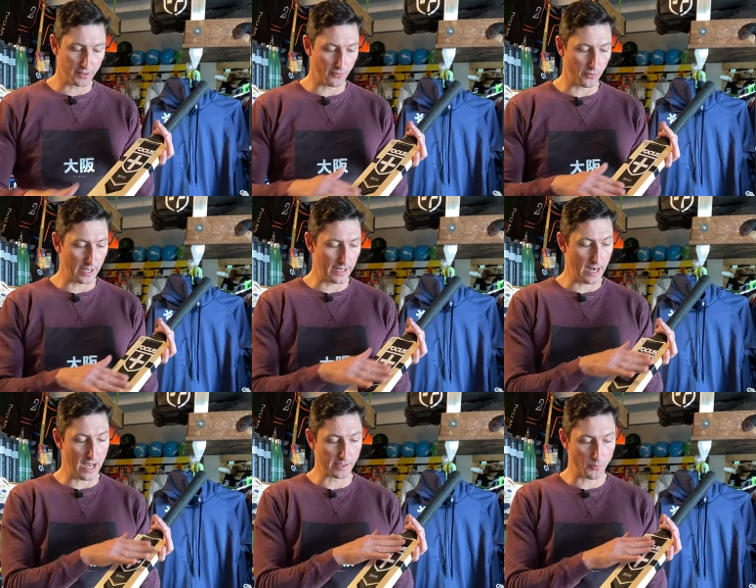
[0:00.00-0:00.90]
this really
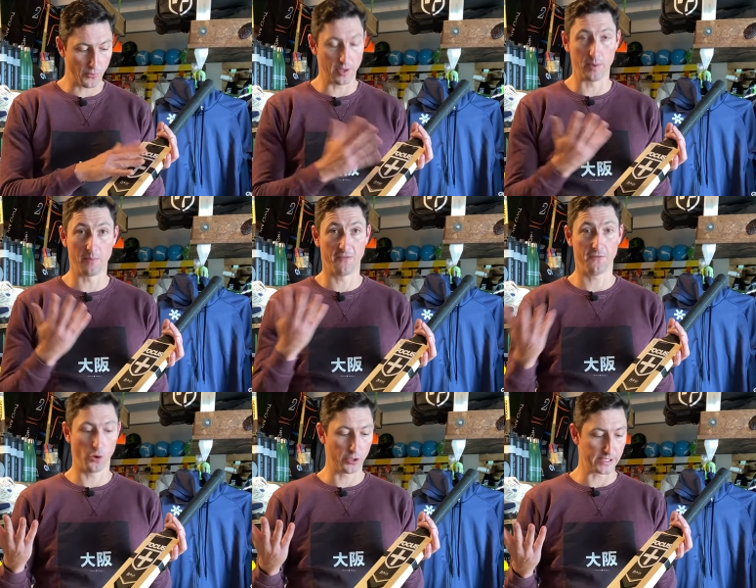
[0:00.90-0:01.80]
nice premium
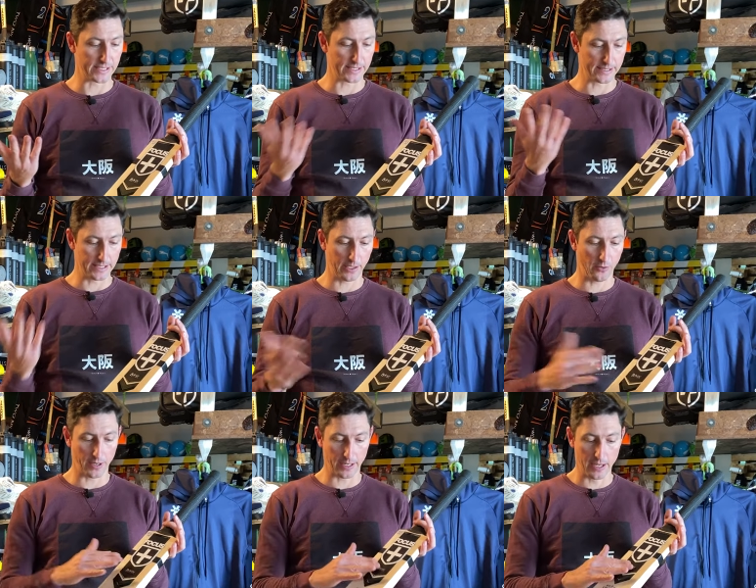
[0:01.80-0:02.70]
Focus
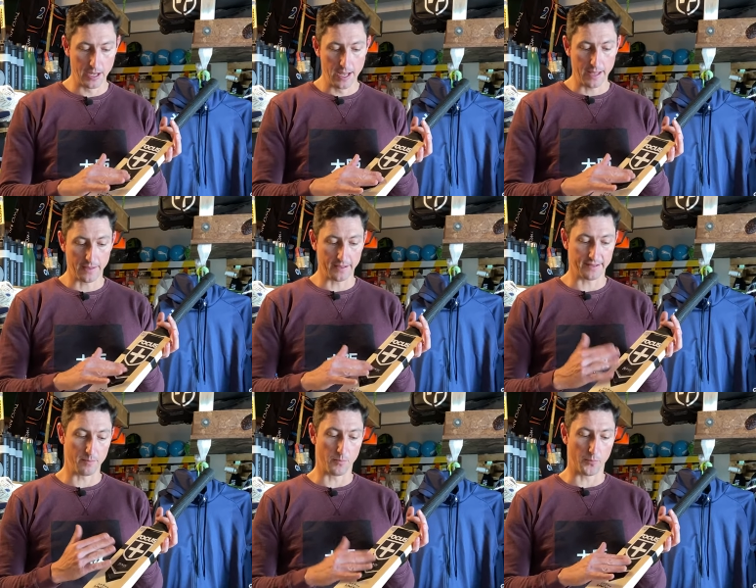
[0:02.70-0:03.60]
stickering, this
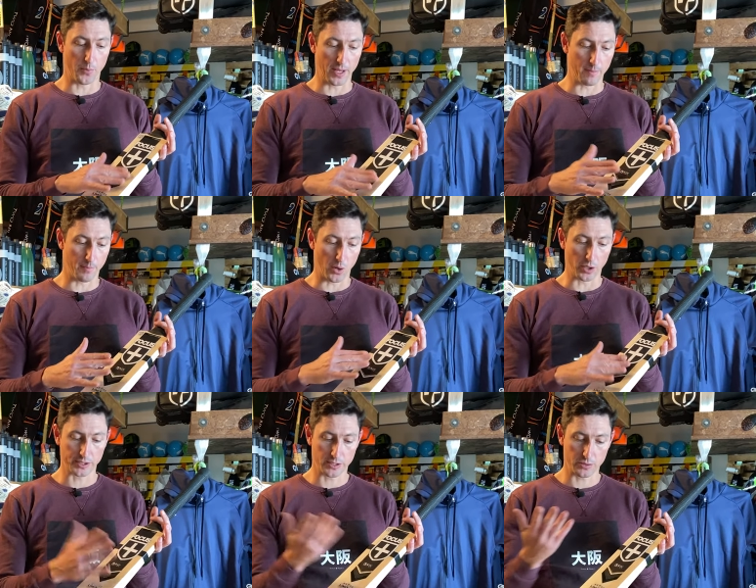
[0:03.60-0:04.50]
em,
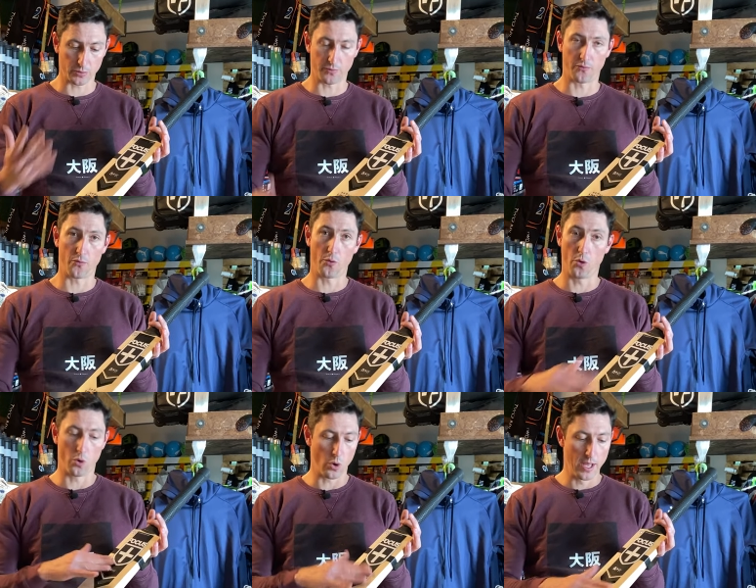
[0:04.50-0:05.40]
embossed sort of
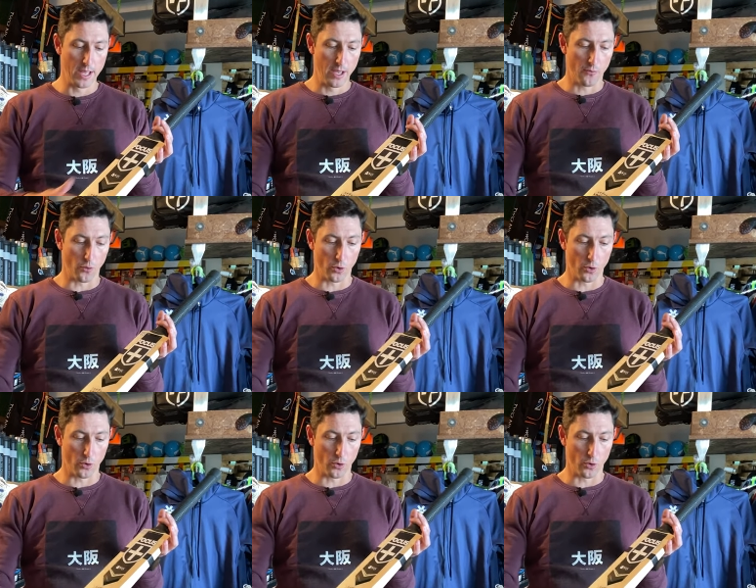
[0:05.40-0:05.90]
raw raw